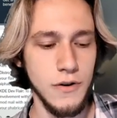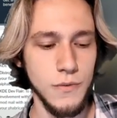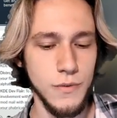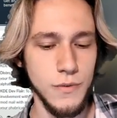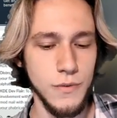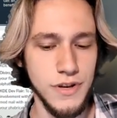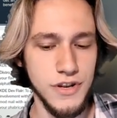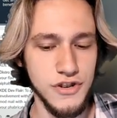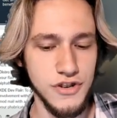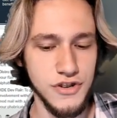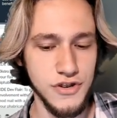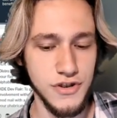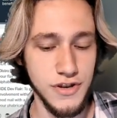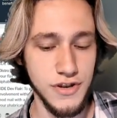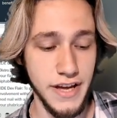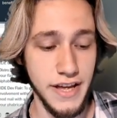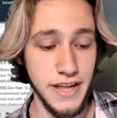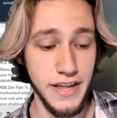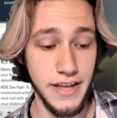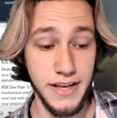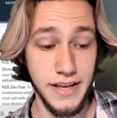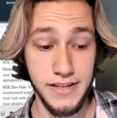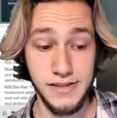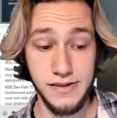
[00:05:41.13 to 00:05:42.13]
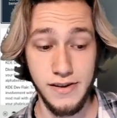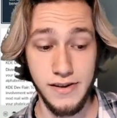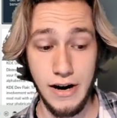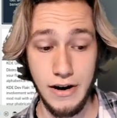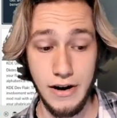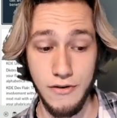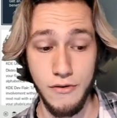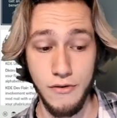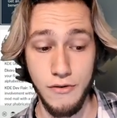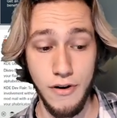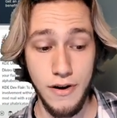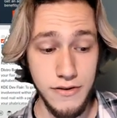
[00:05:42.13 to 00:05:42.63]
which is
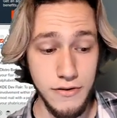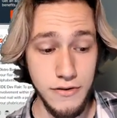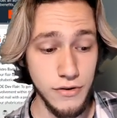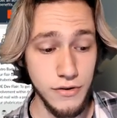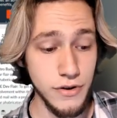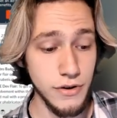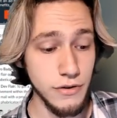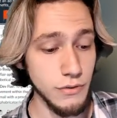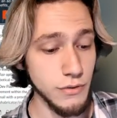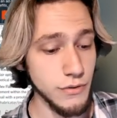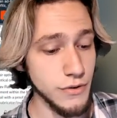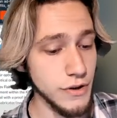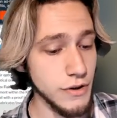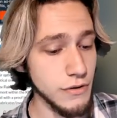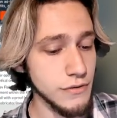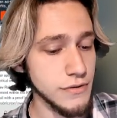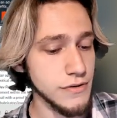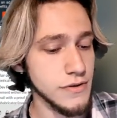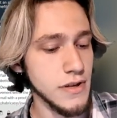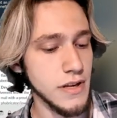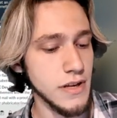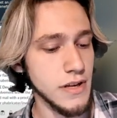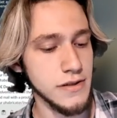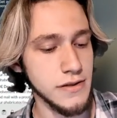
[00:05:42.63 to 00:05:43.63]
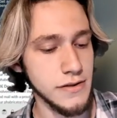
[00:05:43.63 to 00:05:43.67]
a rather cool news.